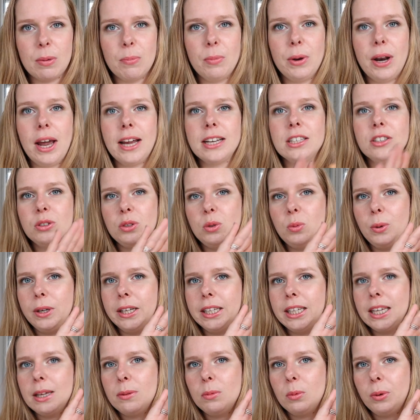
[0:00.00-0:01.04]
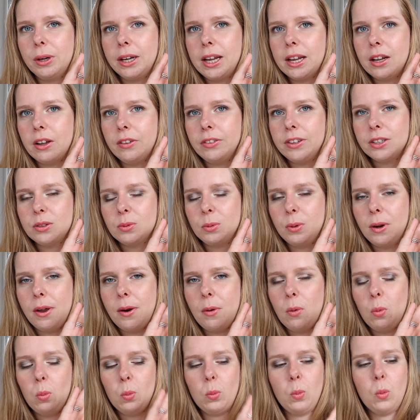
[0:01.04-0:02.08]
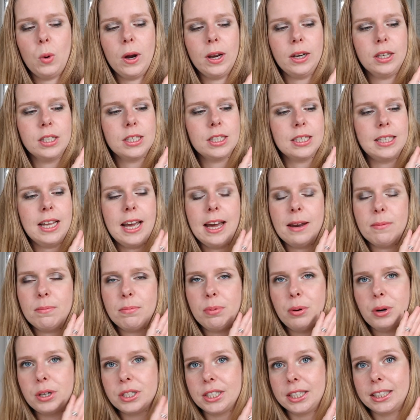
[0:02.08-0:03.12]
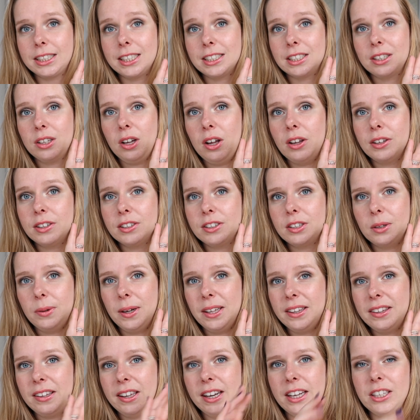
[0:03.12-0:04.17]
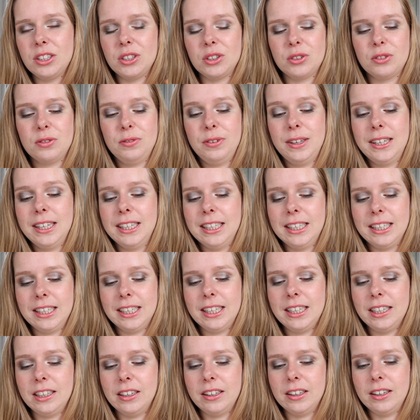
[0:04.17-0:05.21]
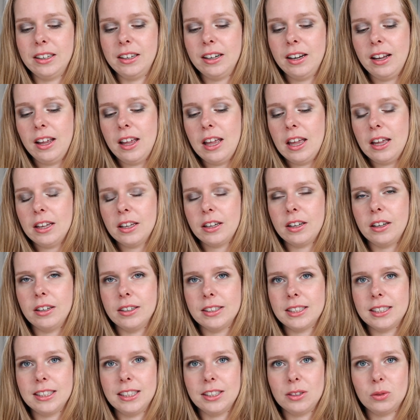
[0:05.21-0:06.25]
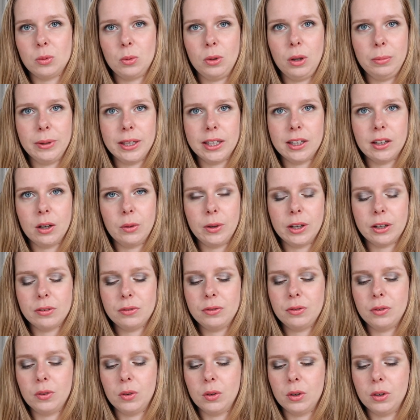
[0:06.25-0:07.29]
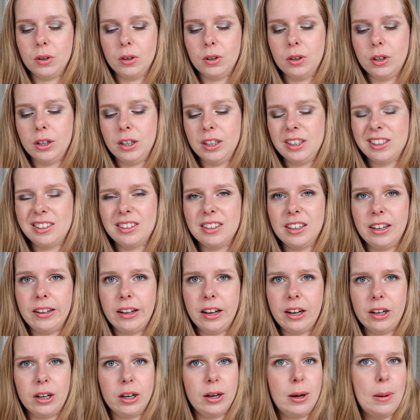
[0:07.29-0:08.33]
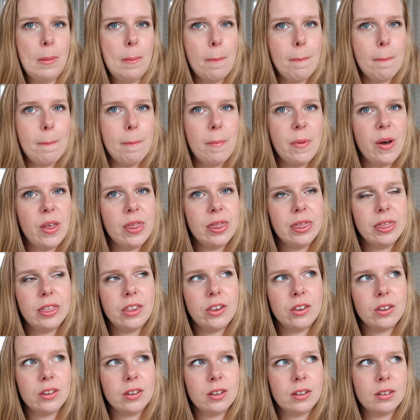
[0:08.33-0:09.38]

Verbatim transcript: but I do want to keep working on this one once that project is gone. So I thought I'd just fit it in here because this will be going for another month